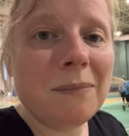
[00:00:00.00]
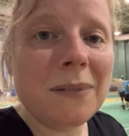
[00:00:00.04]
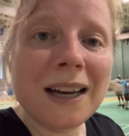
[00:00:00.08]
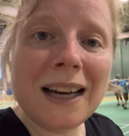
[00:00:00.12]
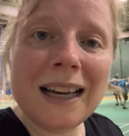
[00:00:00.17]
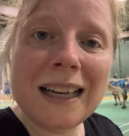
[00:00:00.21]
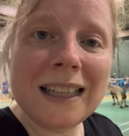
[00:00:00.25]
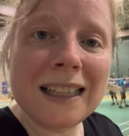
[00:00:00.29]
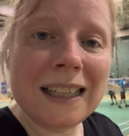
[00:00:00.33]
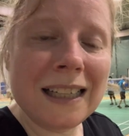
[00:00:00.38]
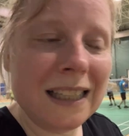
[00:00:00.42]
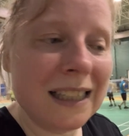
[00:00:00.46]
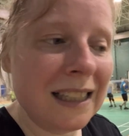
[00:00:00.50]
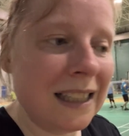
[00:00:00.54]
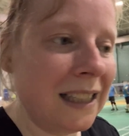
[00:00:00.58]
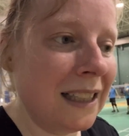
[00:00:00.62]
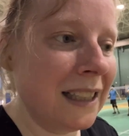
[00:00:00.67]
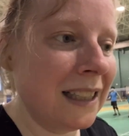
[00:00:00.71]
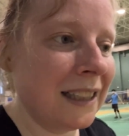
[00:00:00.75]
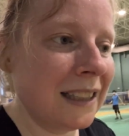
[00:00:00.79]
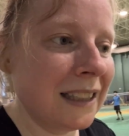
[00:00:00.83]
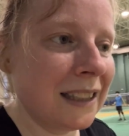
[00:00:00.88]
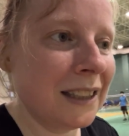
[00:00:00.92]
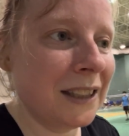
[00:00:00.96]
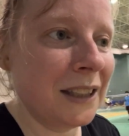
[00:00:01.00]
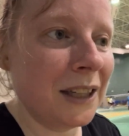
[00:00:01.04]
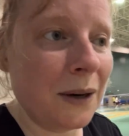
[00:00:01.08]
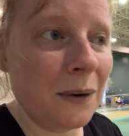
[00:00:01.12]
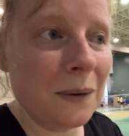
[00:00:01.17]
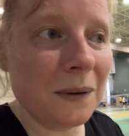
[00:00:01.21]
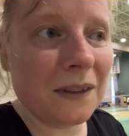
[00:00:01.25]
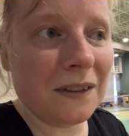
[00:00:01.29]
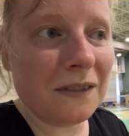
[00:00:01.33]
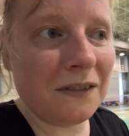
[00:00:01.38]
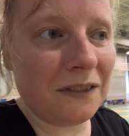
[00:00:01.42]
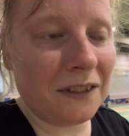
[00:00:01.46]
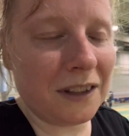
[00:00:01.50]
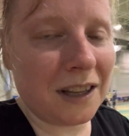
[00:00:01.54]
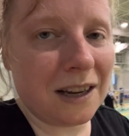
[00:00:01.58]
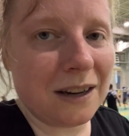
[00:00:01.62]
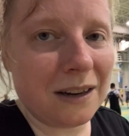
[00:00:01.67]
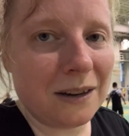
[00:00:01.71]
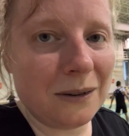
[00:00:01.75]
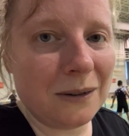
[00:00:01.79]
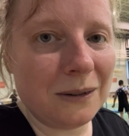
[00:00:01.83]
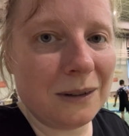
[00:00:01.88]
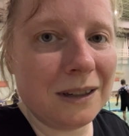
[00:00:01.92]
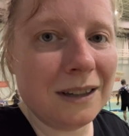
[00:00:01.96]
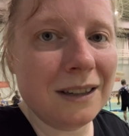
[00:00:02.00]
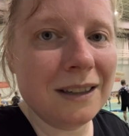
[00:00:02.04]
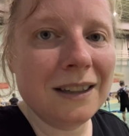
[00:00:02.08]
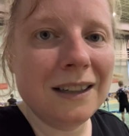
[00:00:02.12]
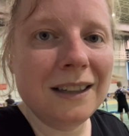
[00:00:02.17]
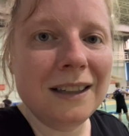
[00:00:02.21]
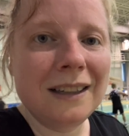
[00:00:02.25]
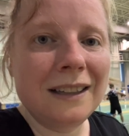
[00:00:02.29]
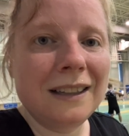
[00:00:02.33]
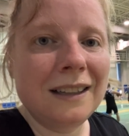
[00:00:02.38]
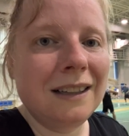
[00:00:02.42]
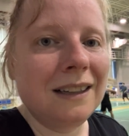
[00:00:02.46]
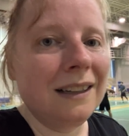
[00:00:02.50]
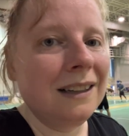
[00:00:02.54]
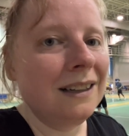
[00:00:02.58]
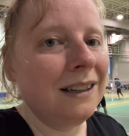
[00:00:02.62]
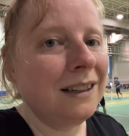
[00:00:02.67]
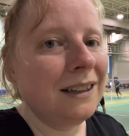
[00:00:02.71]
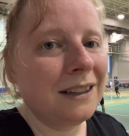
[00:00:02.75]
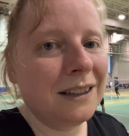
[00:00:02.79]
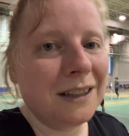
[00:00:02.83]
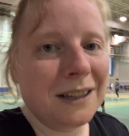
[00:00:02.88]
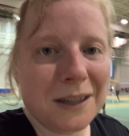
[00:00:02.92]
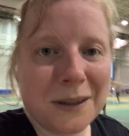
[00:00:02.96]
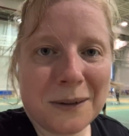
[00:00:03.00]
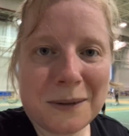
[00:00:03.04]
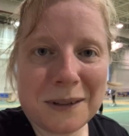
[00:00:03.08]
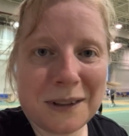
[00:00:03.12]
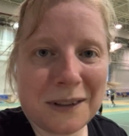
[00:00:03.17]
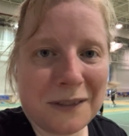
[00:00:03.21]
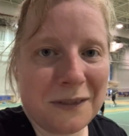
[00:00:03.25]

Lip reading: But go with the flow. Go with the